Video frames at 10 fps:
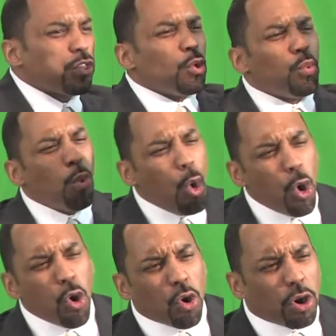the
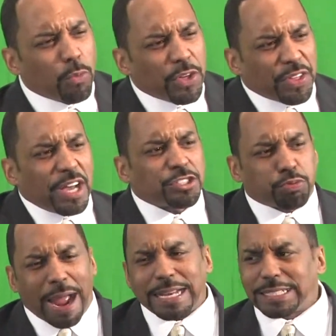war with us
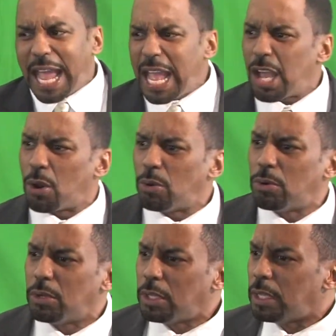right now
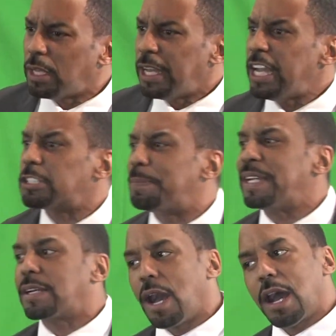is
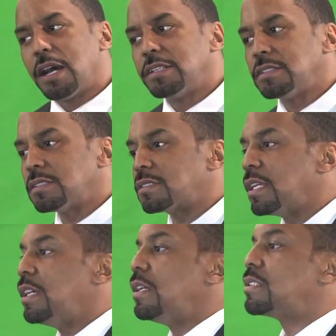because
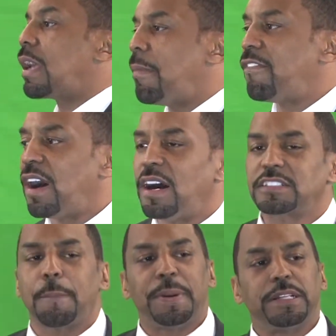some of us
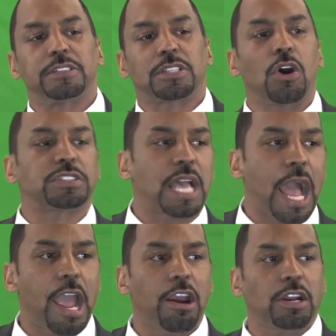have been so
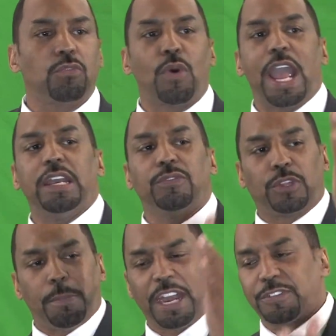tired of waiting for
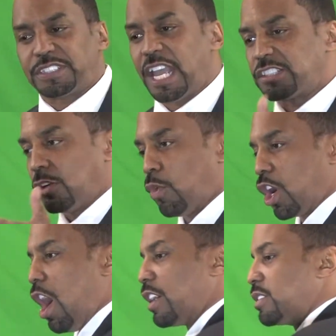the manifestation of what
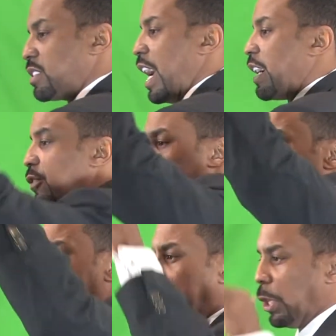God is saying in
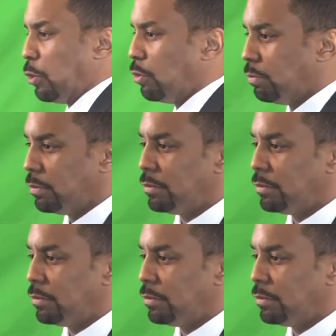full bloom